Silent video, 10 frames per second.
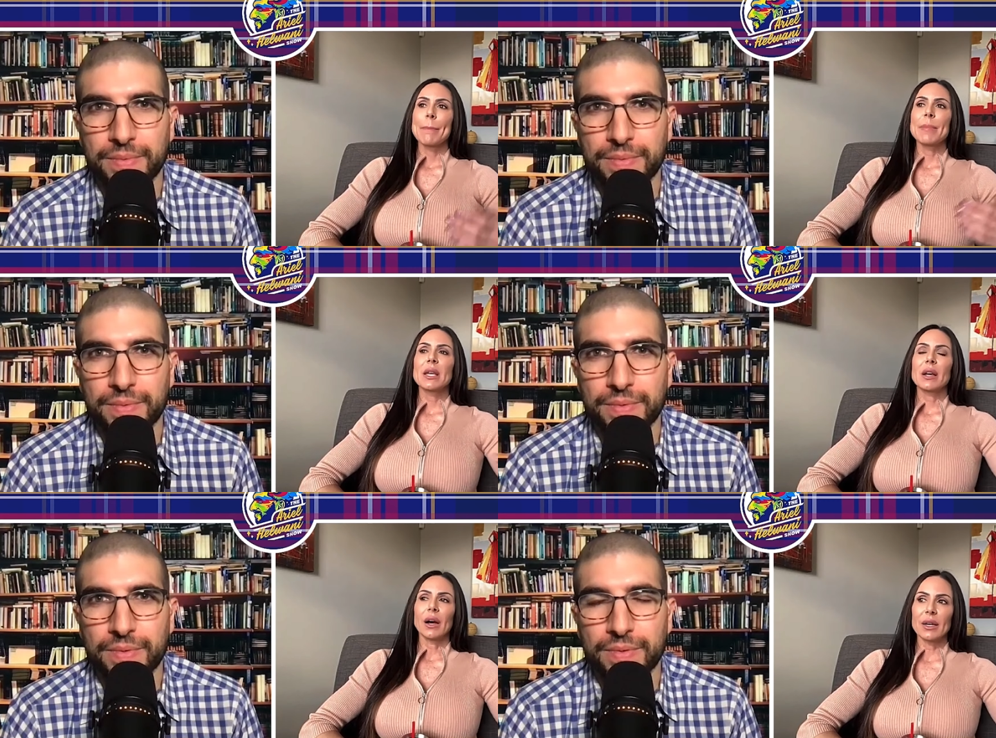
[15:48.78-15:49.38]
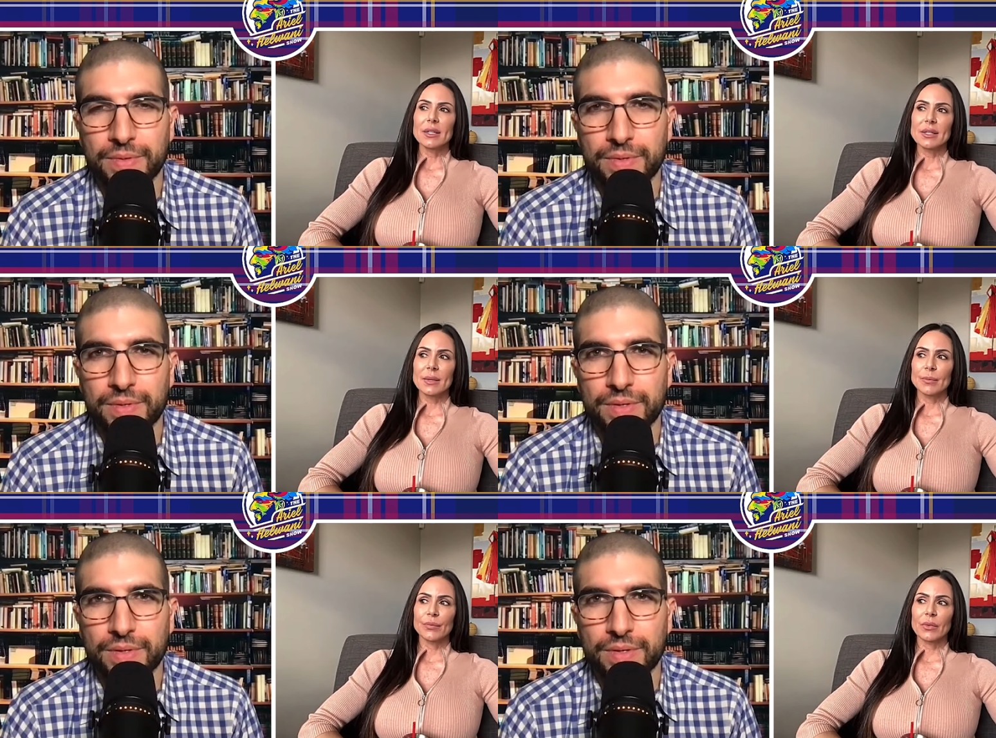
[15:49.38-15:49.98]
Speaker 1: because
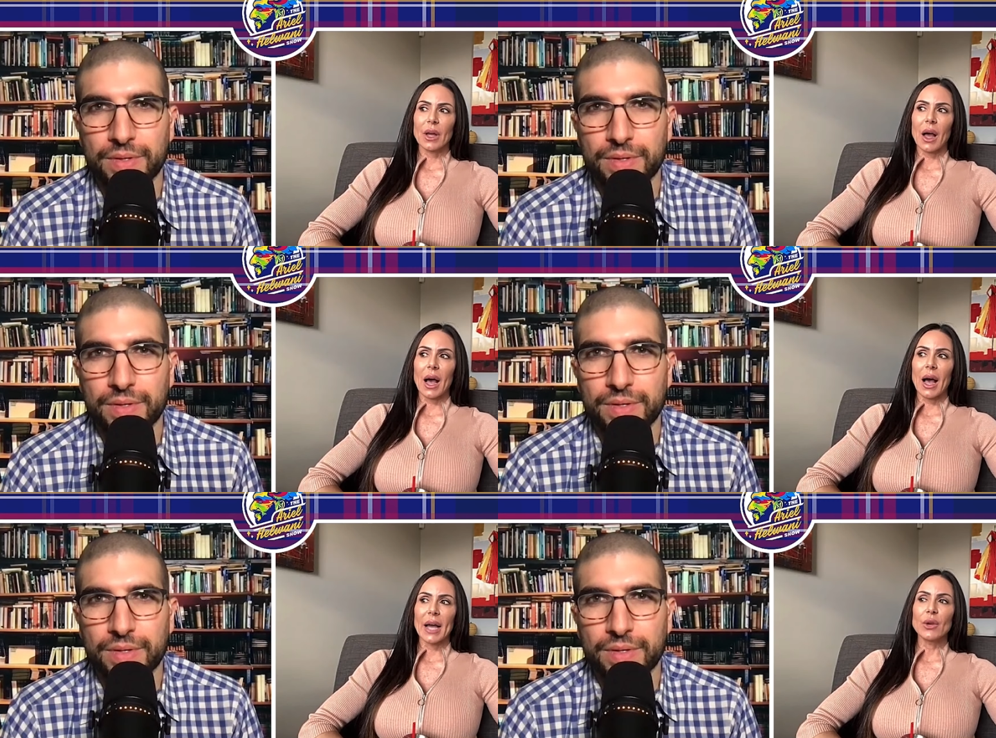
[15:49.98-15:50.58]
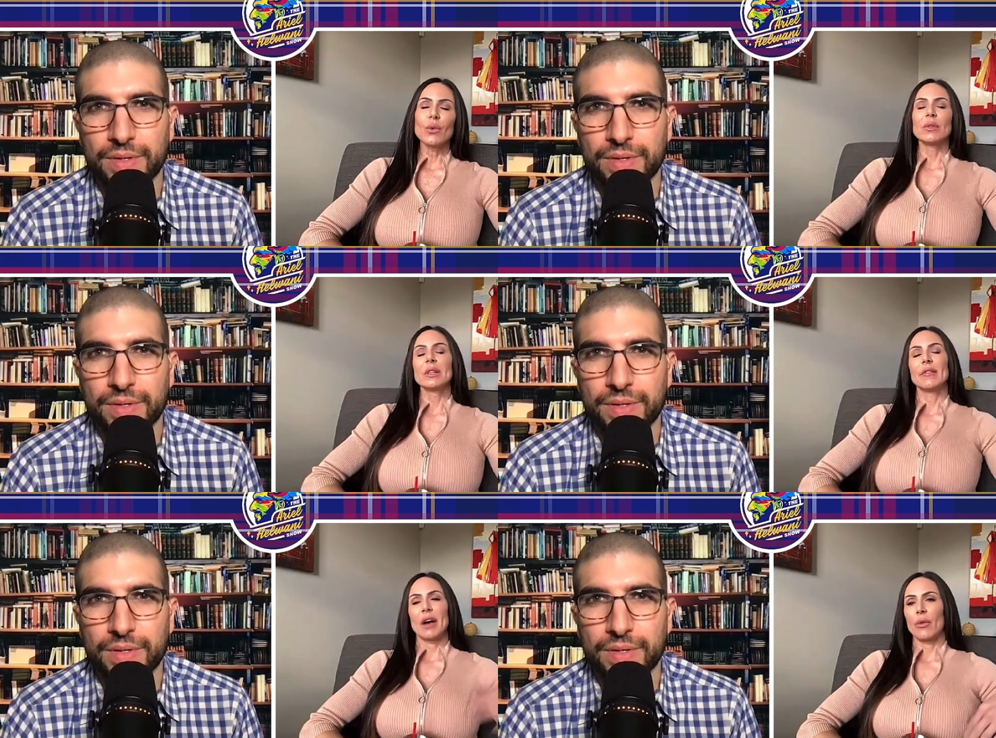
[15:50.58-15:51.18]
I don't
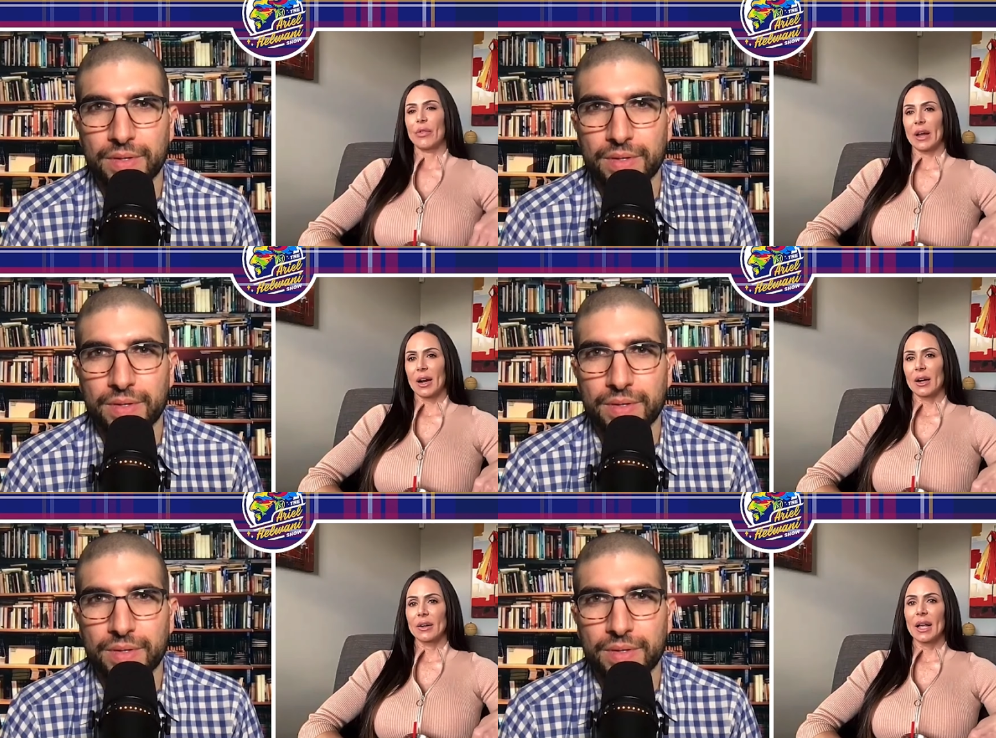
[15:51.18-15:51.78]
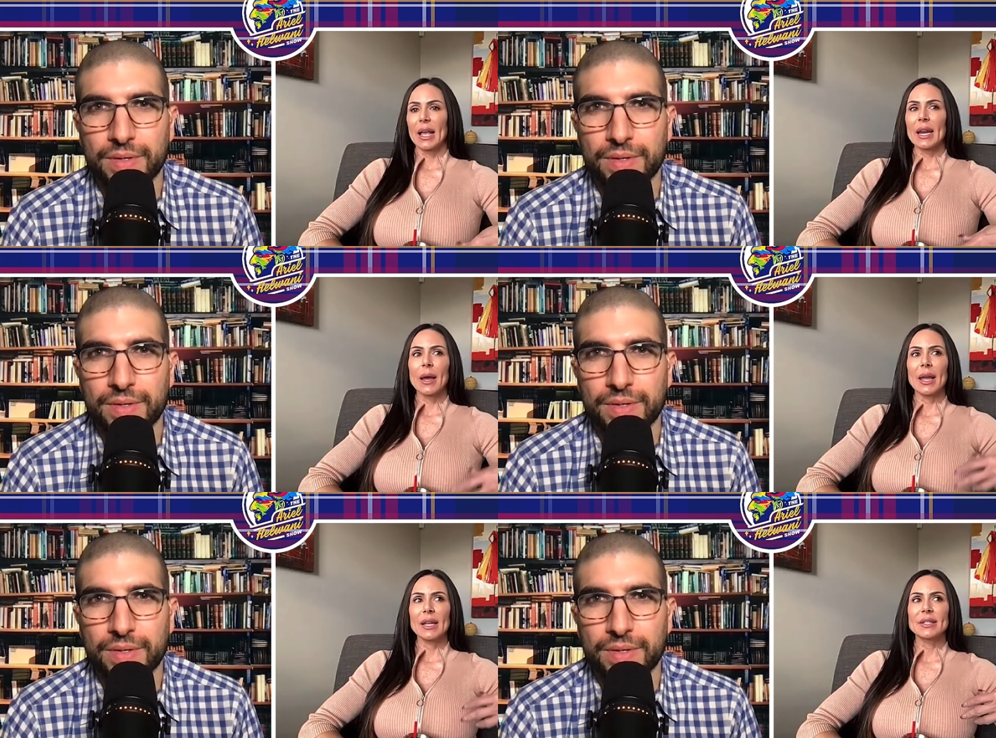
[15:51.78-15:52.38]
live out there and I,
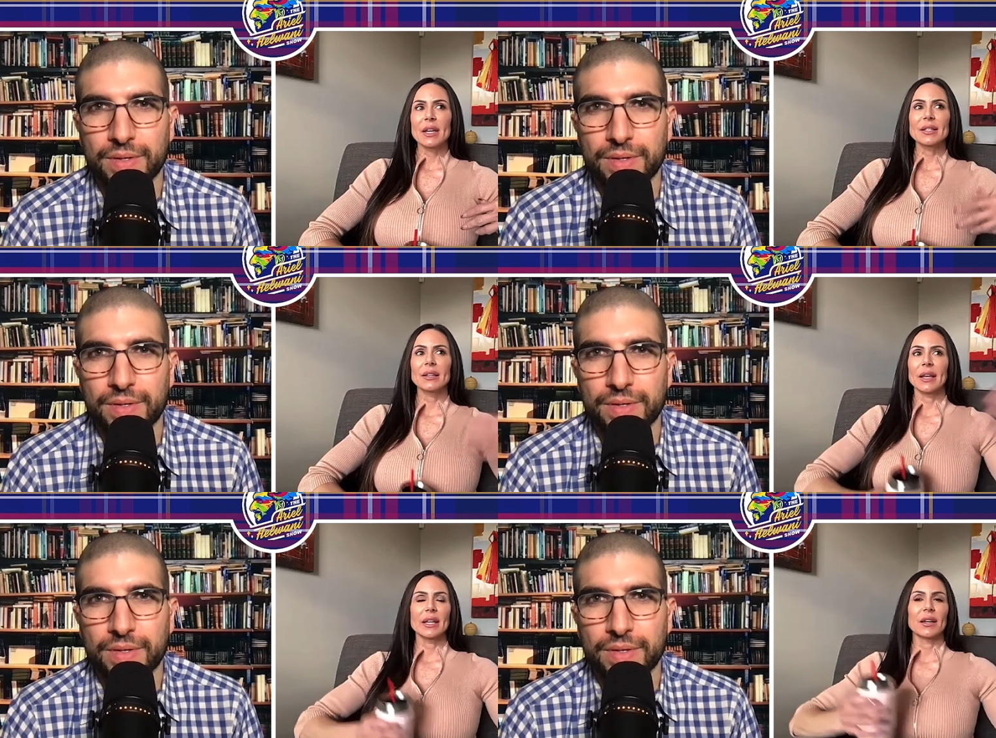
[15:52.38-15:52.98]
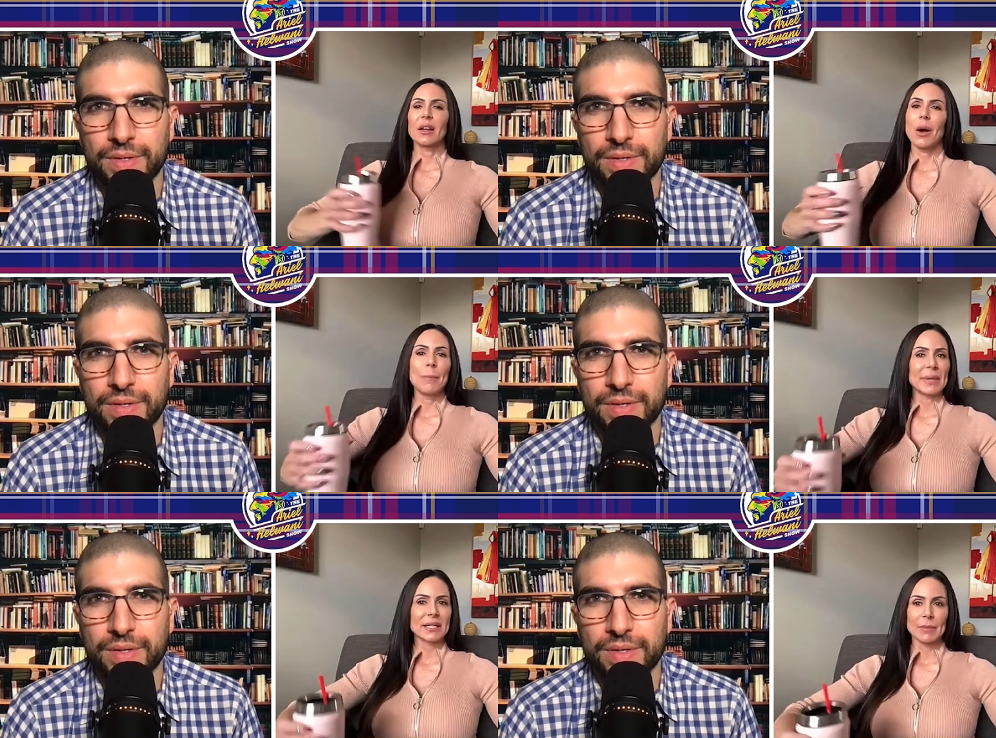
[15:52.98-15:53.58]
it doesn't like
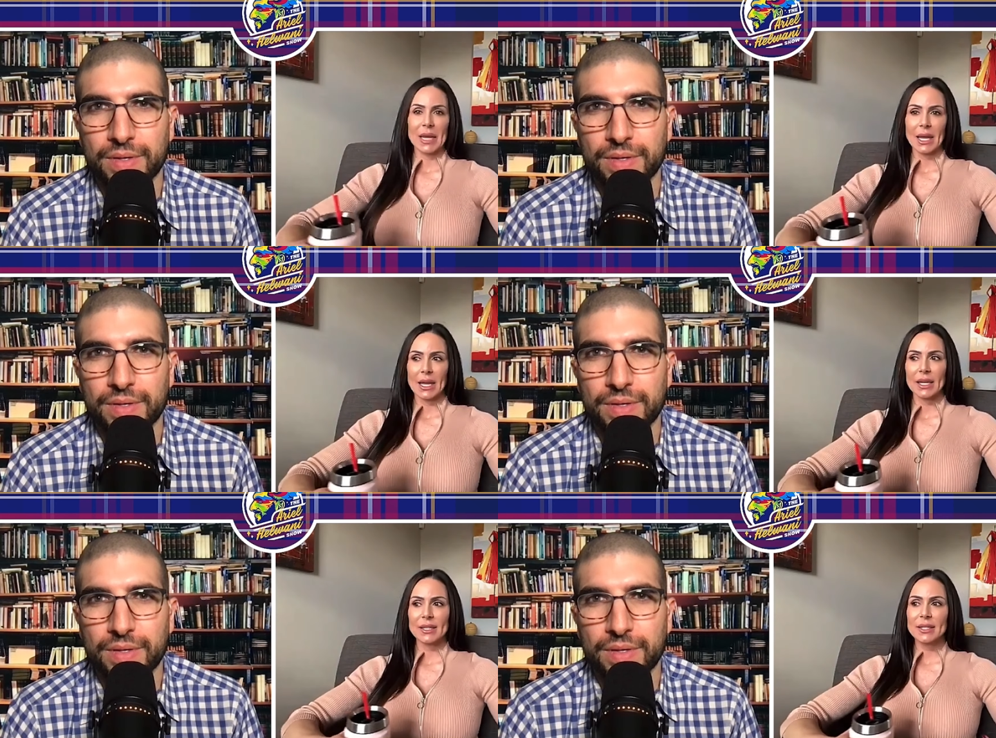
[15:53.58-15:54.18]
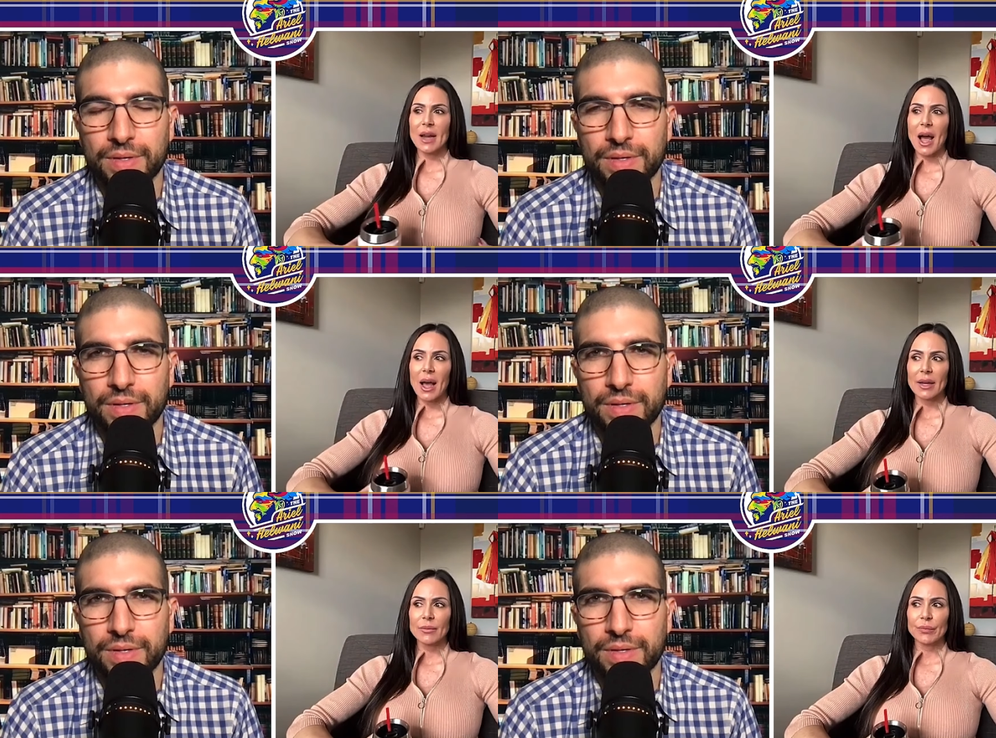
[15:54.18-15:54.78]
encompass me. It's
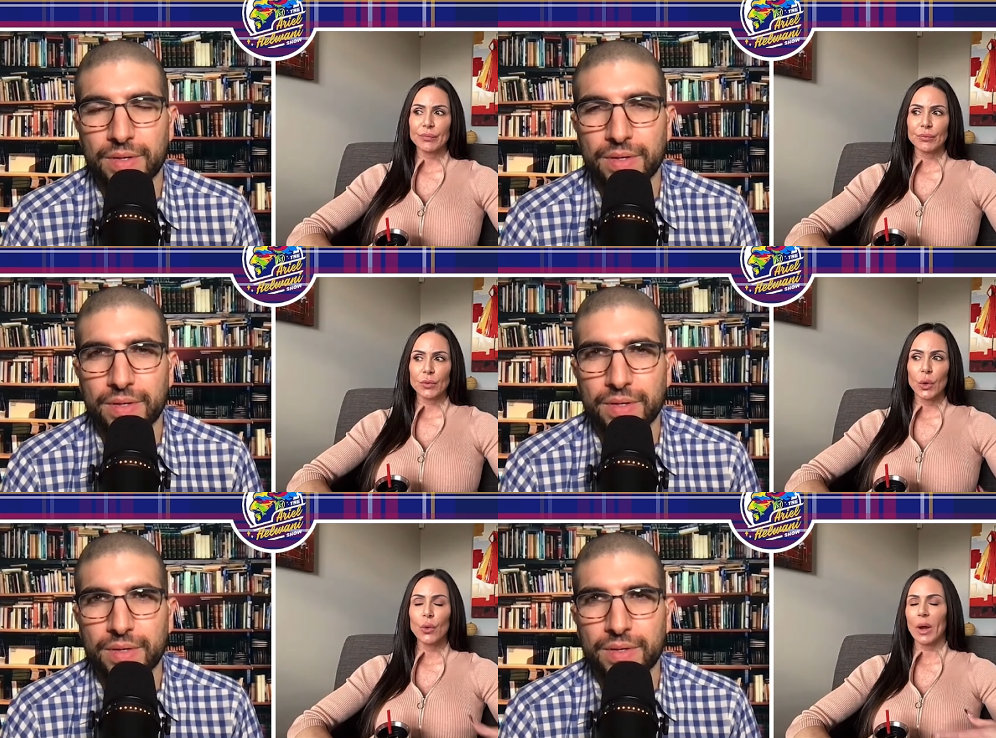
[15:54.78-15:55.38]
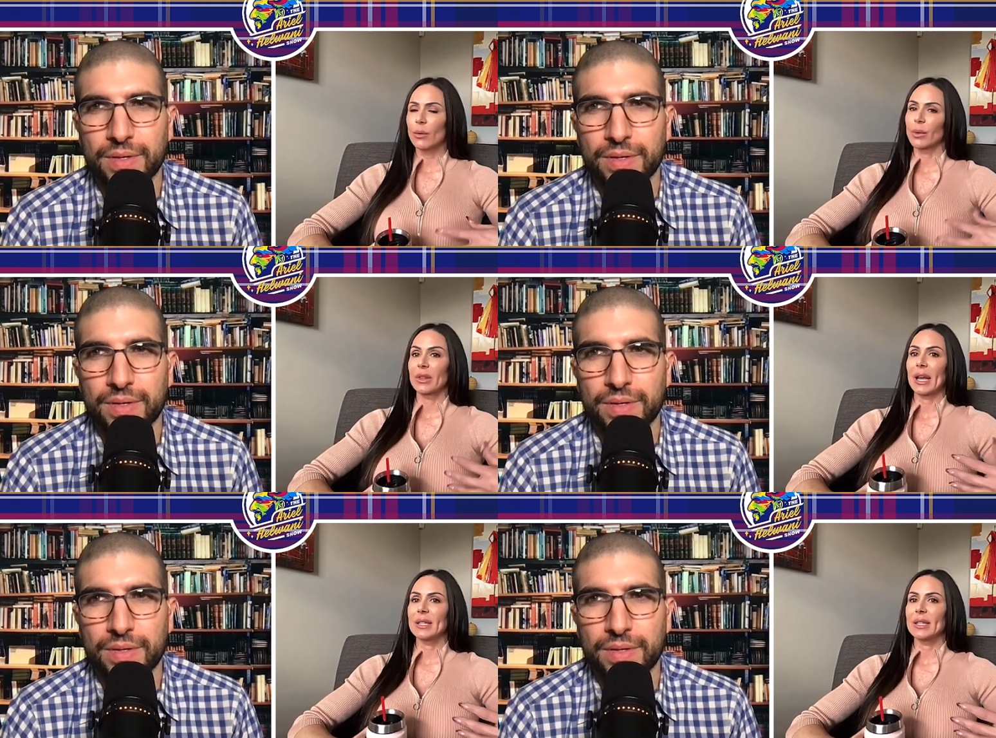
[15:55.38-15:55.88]
not who I really